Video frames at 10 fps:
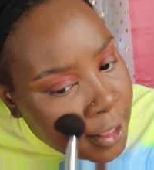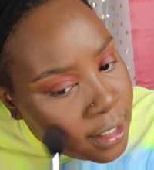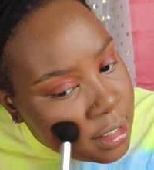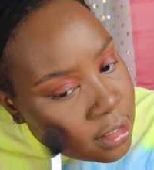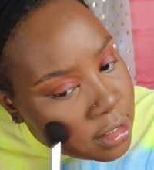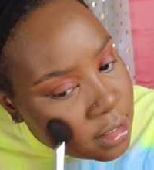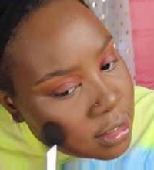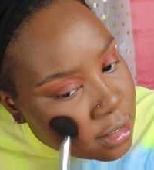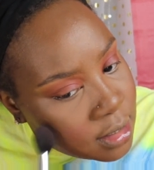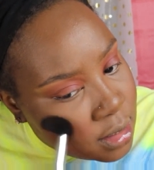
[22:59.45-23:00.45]
And it
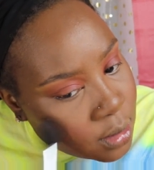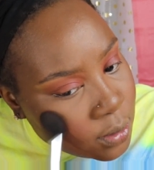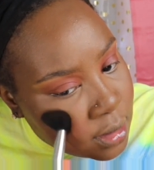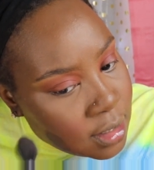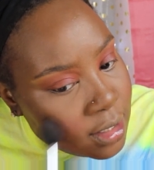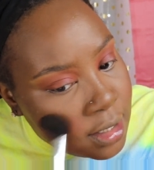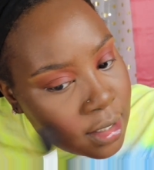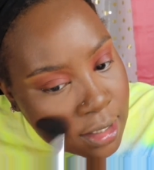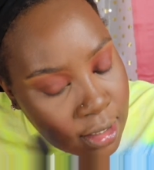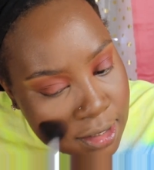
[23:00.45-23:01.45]
just looks so good
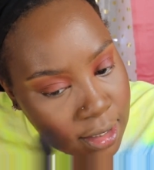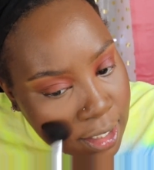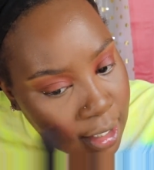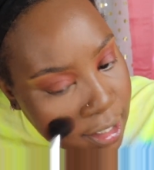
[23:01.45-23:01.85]
against that